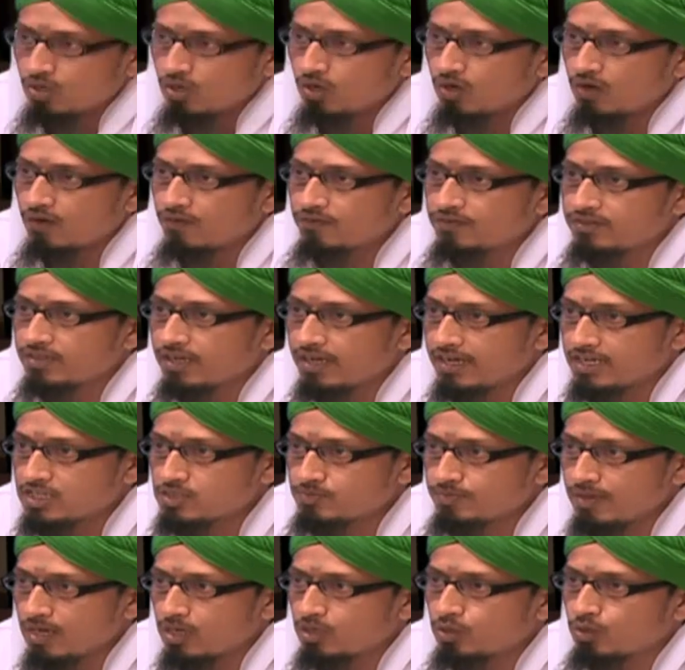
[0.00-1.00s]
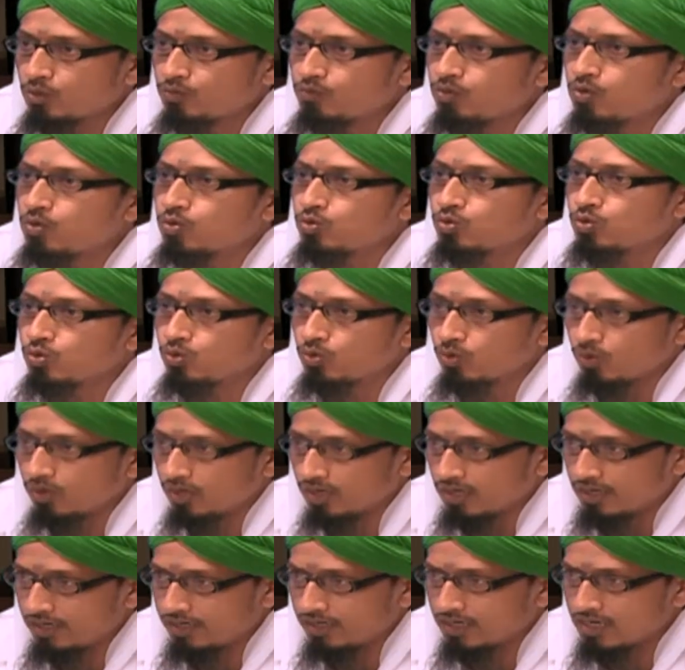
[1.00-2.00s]
of the aspect of
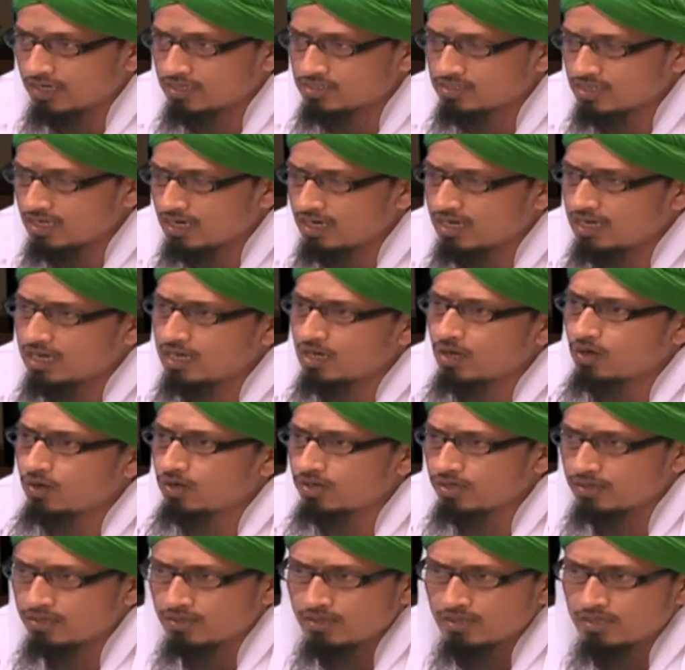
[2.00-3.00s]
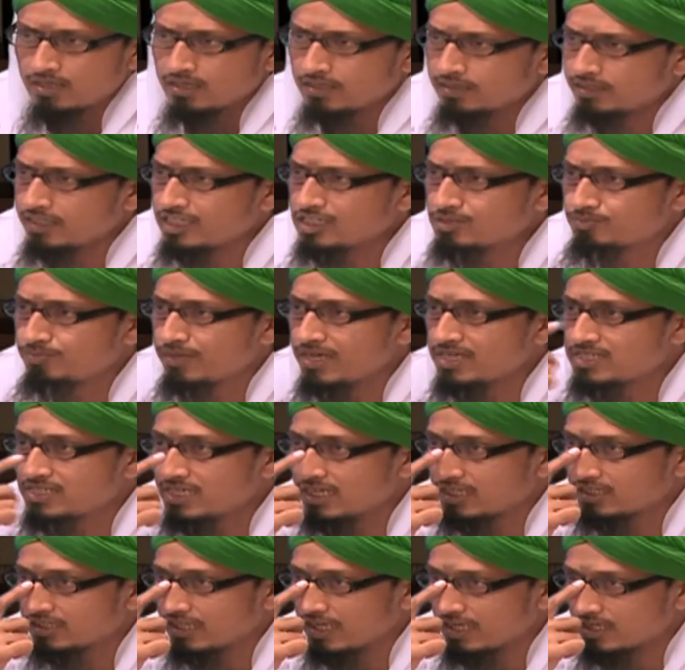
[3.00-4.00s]
hukukullah, salah, or these
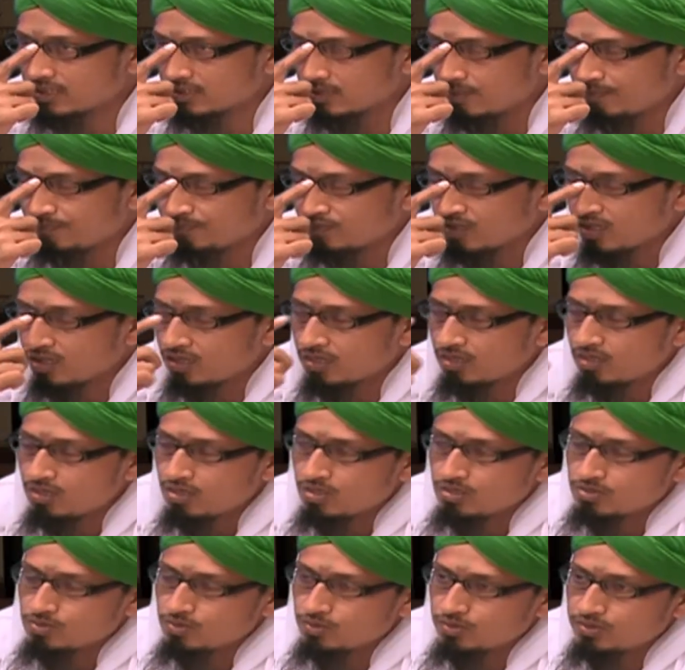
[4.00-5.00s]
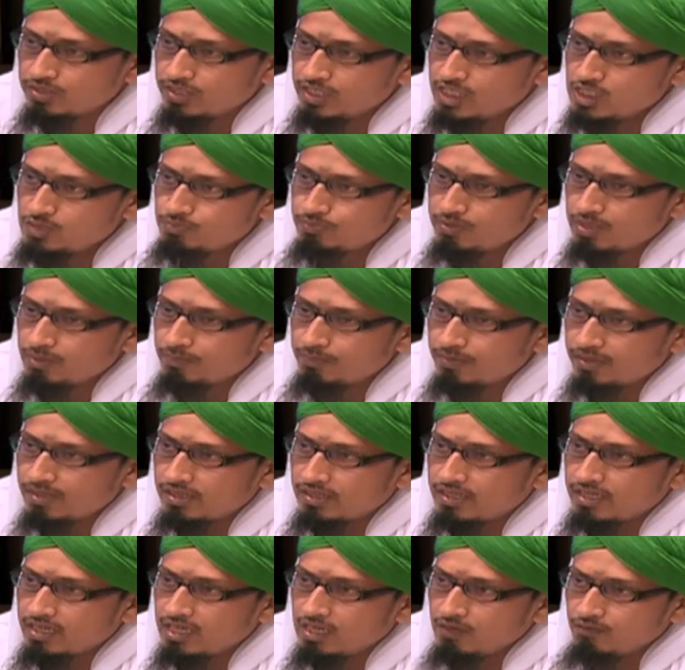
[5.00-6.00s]
basic things. So these people,
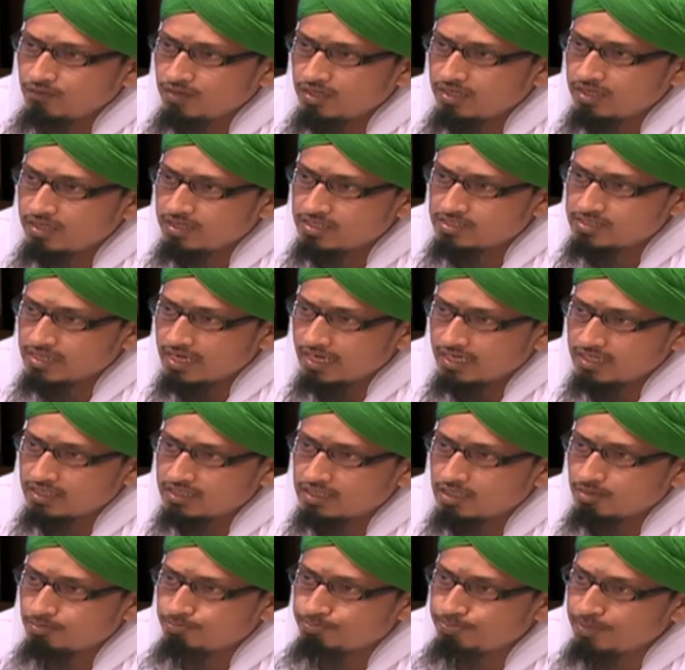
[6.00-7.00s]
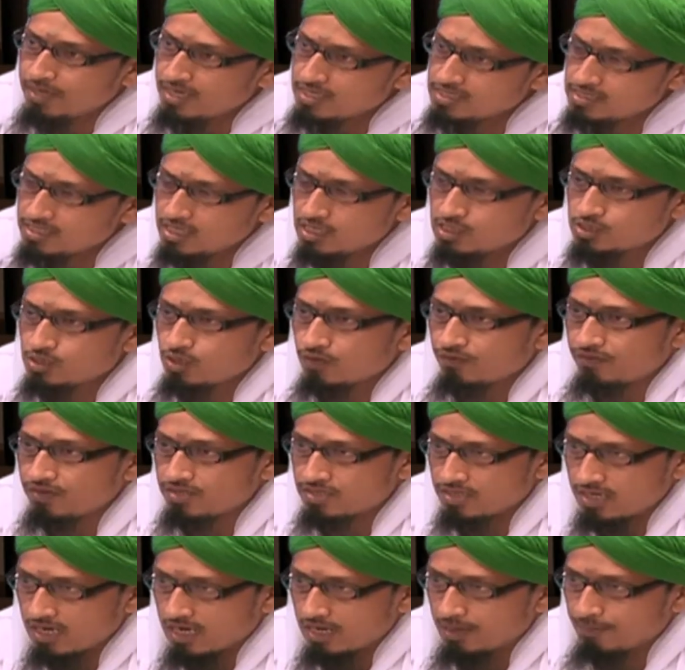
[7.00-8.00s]
they even reject the basics of
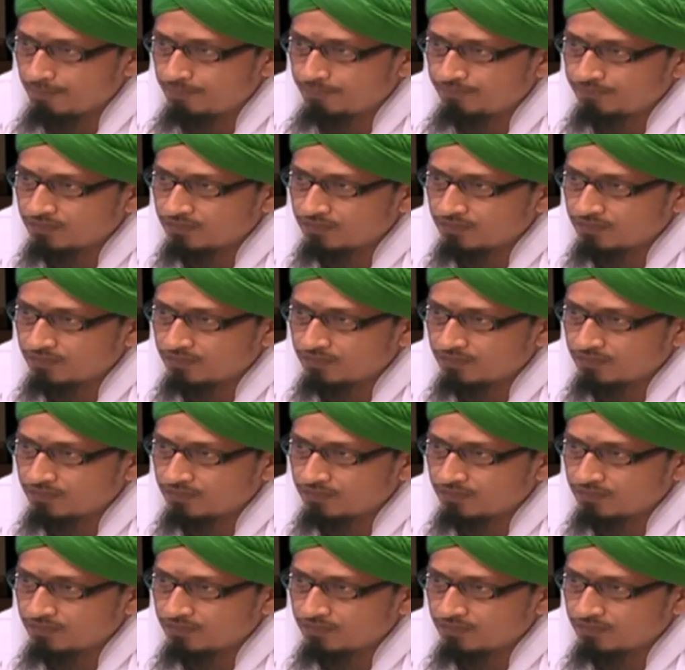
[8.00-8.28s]
Islam,